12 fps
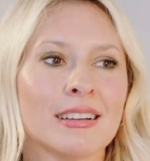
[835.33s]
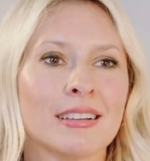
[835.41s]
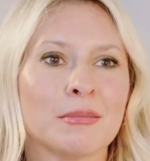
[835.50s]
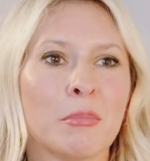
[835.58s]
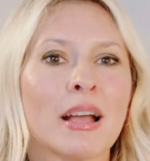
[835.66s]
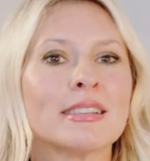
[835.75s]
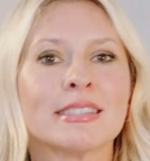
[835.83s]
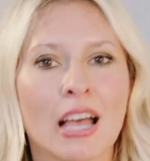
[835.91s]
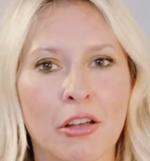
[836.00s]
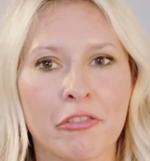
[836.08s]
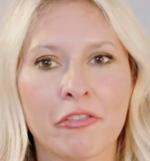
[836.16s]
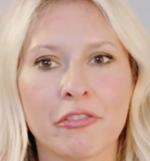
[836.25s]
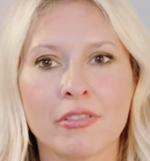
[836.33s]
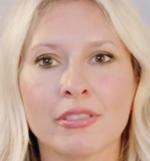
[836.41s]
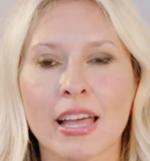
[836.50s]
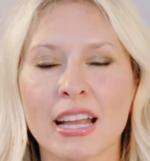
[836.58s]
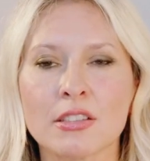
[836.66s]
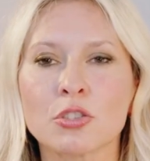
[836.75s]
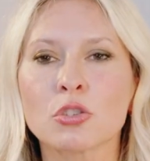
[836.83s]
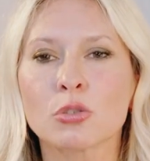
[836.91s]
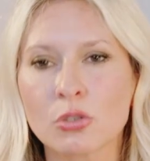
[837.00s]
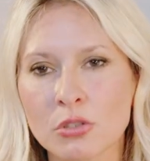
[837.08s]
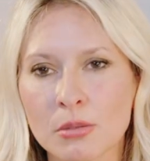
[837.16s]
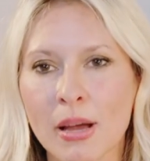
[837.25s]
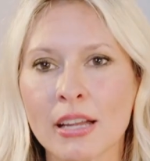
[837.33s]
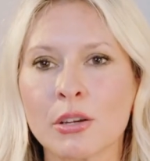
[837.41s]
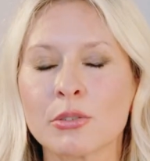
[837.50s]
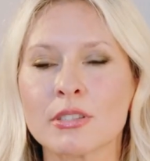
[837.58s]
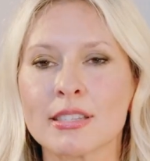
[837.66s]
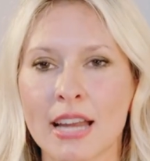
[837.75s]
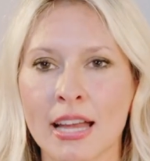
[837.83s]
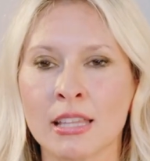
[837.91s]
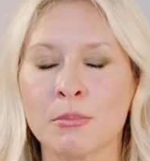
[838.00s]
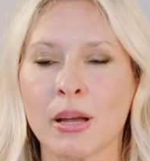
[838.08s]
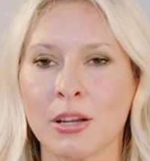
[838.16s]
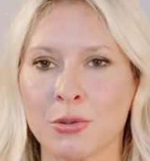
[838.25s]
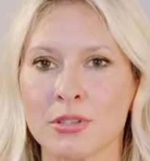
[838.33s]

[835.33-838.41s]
myself, like as true to my own style and my own